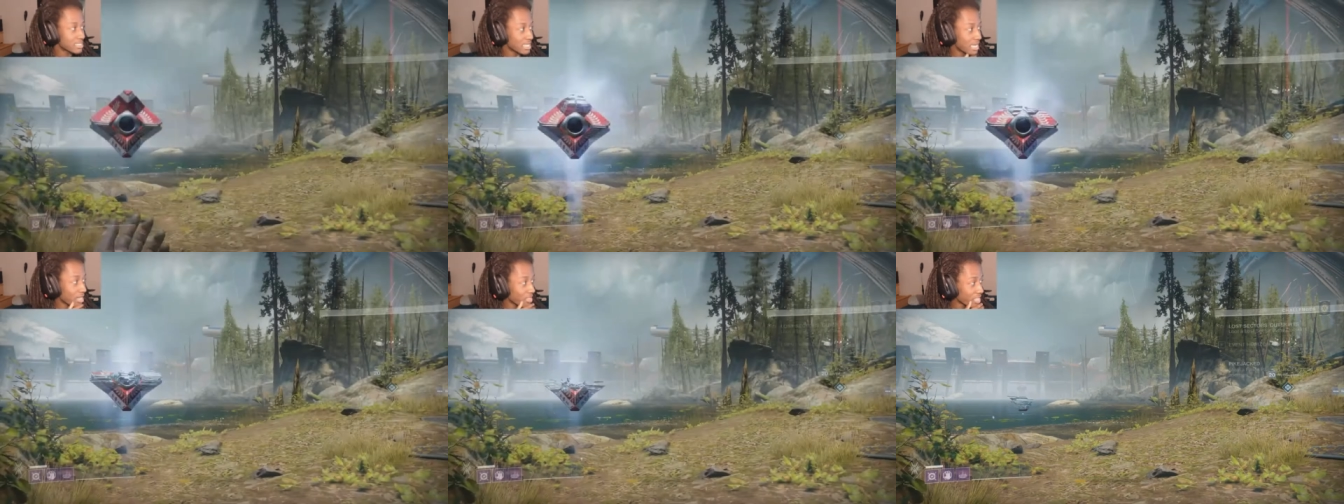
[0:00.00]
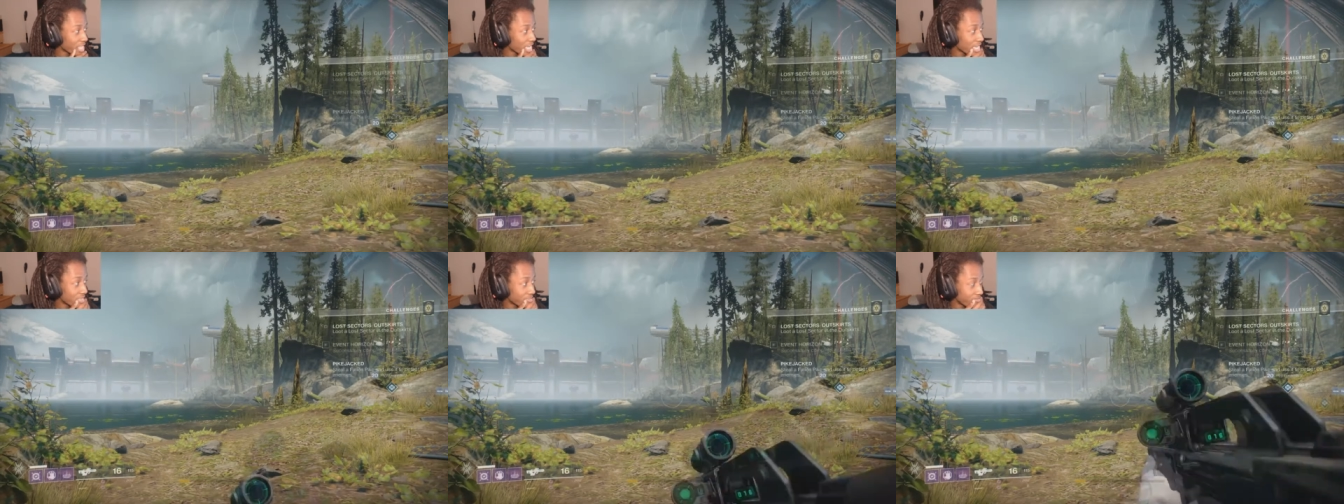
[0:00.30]
Now
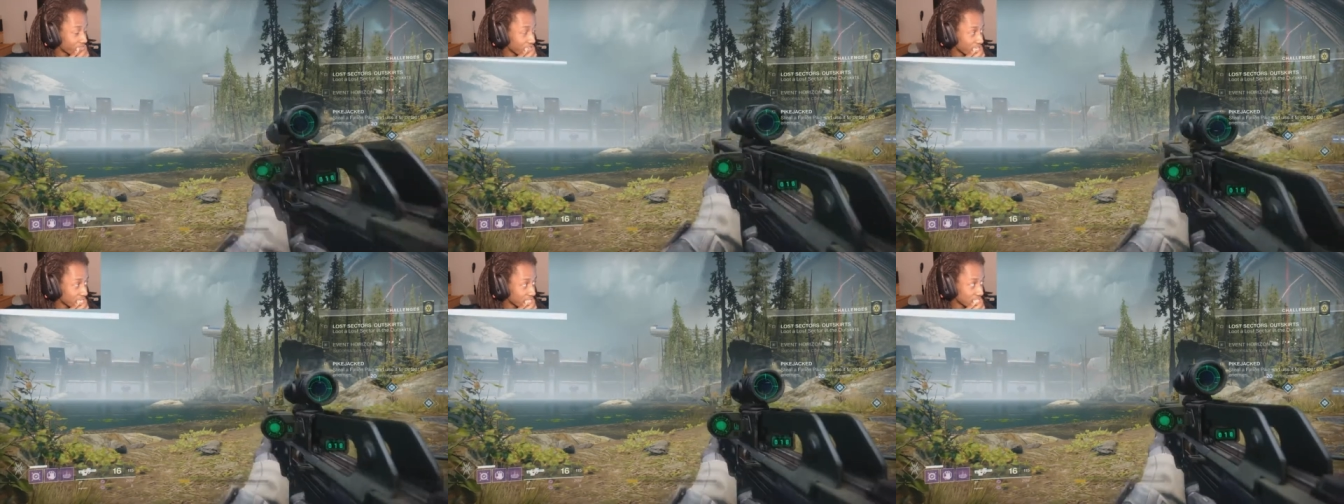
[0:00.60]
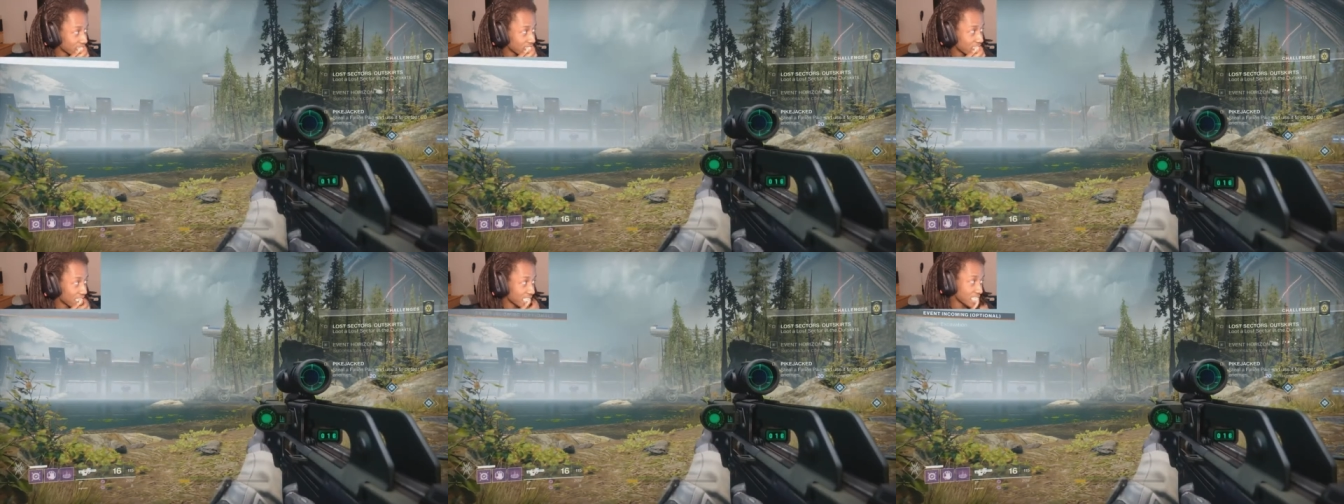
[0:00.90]
that I've
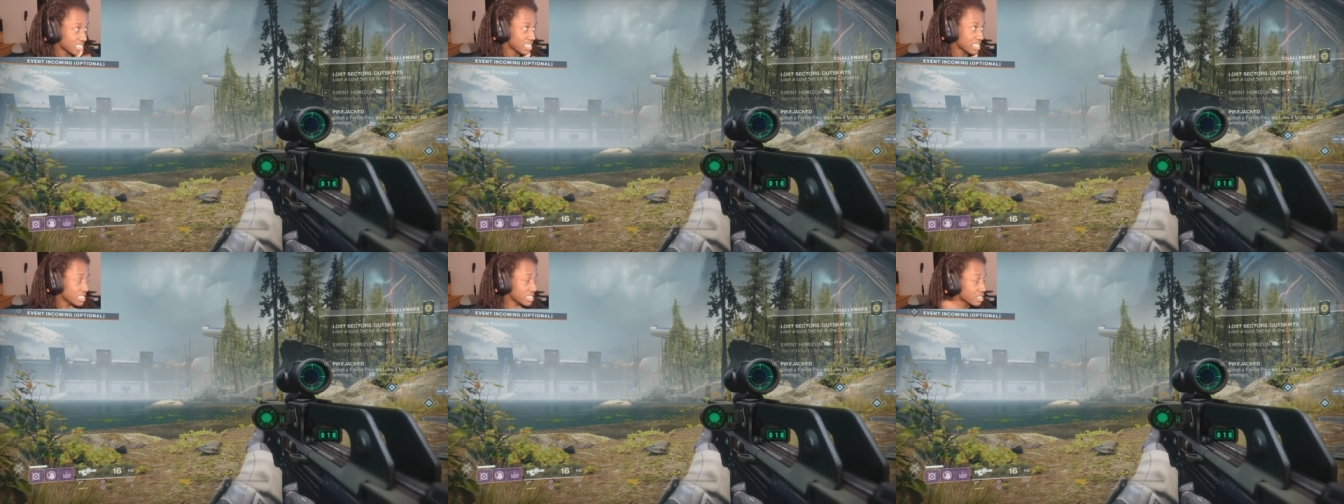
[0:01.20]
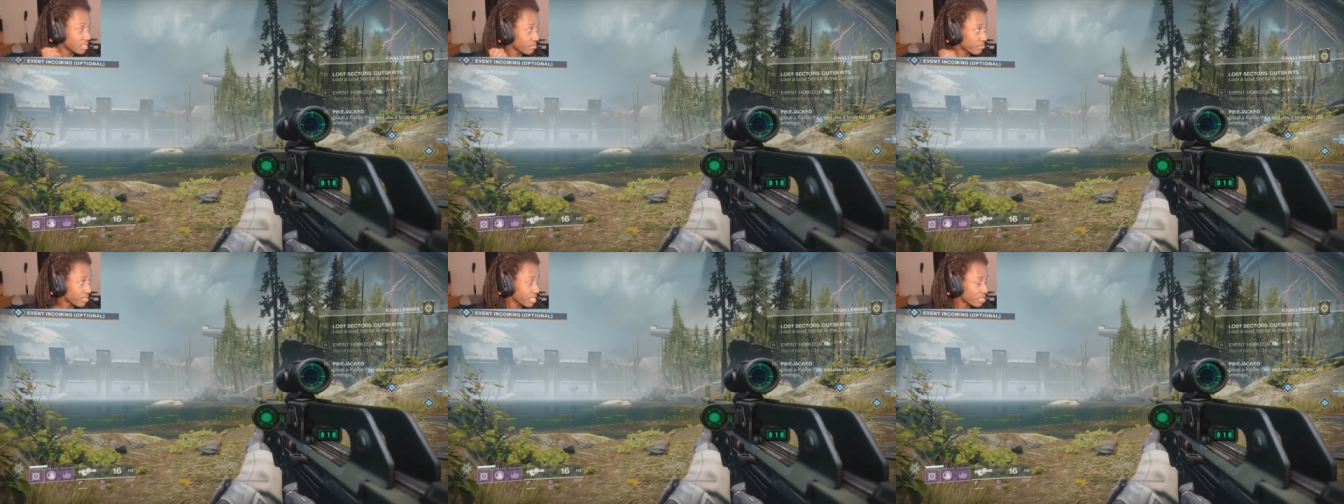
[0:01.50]
finally gotten a chance
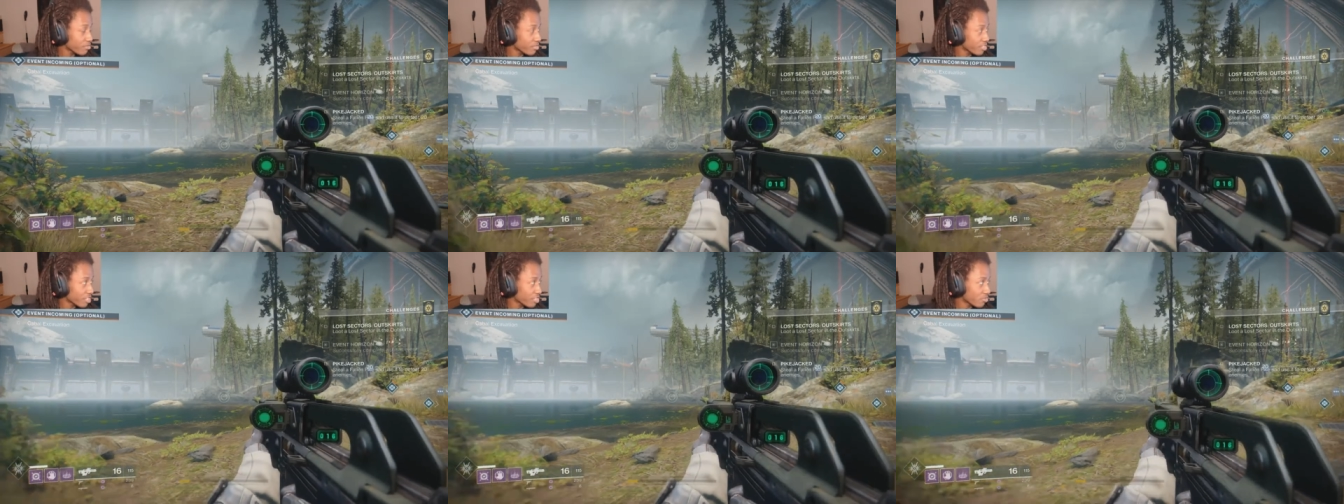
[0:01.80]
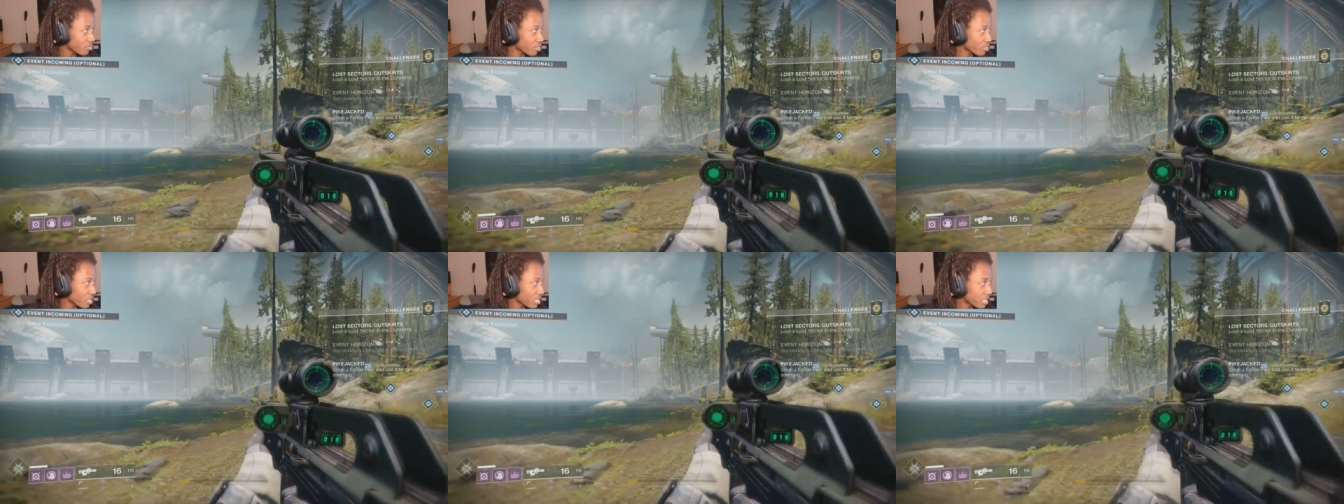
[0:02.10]
to play with the
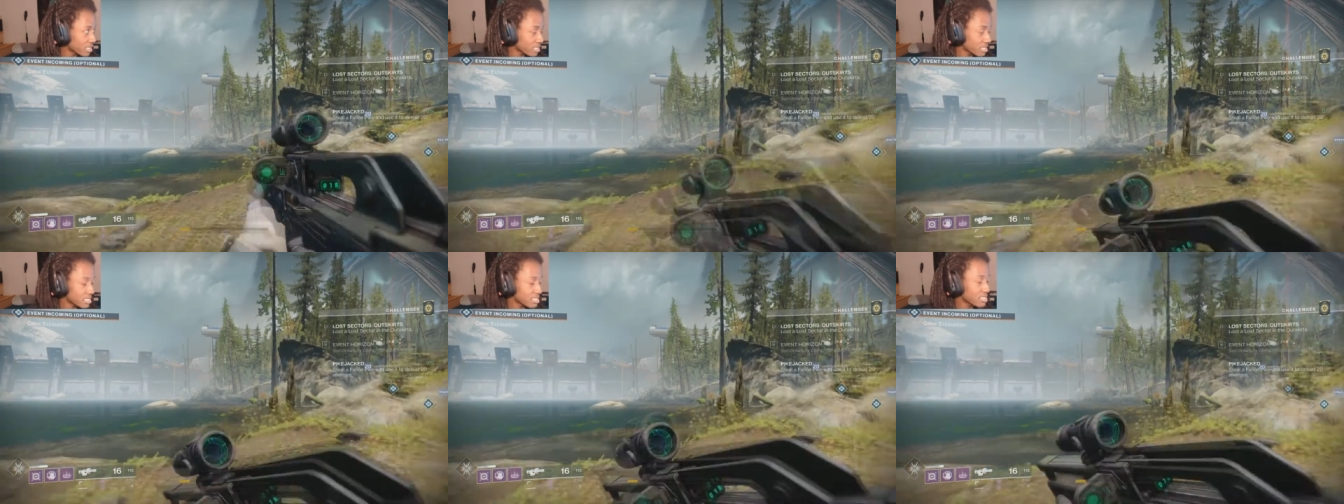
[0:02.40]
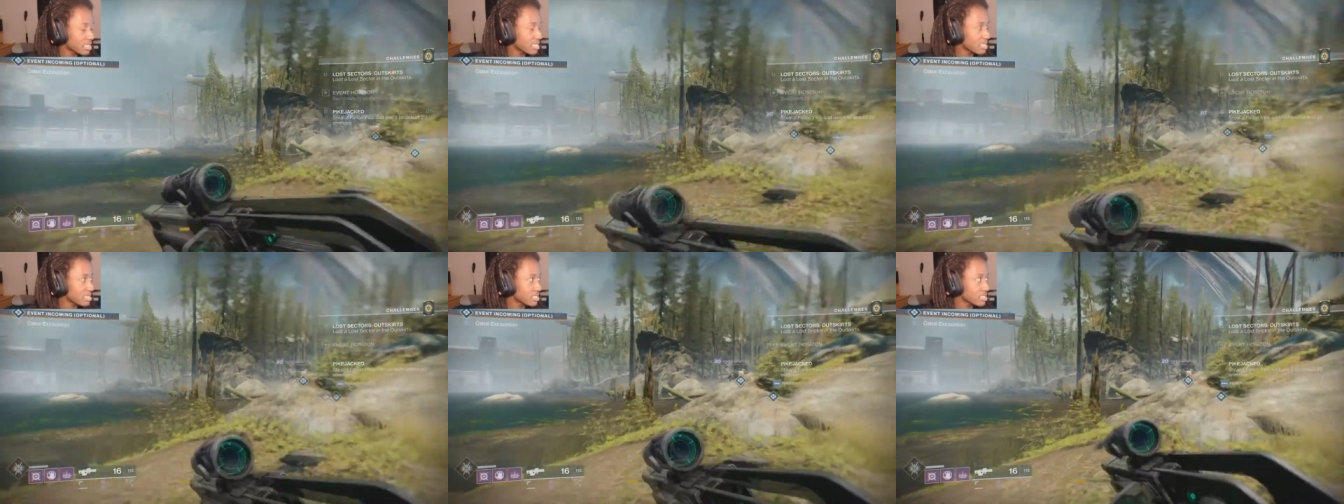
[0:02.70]
Warlocks in
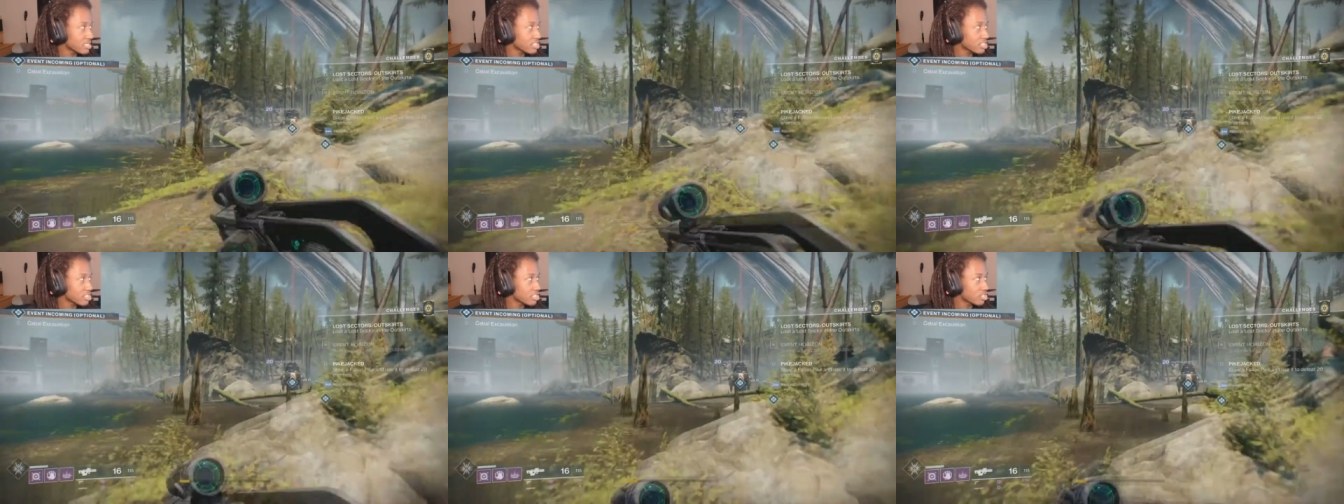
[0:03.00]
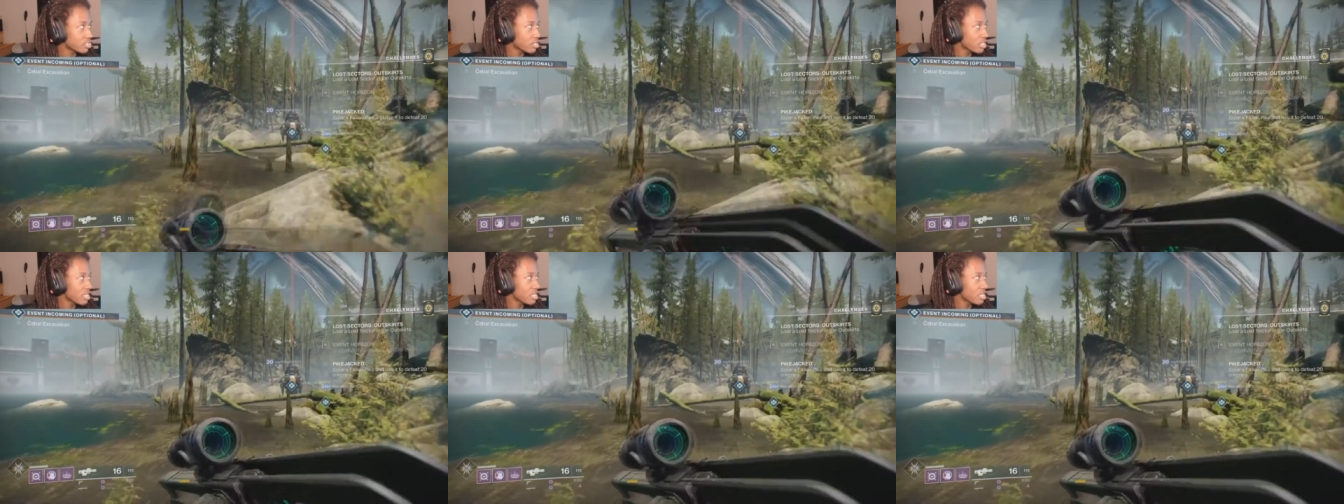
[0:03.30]
Destiny two.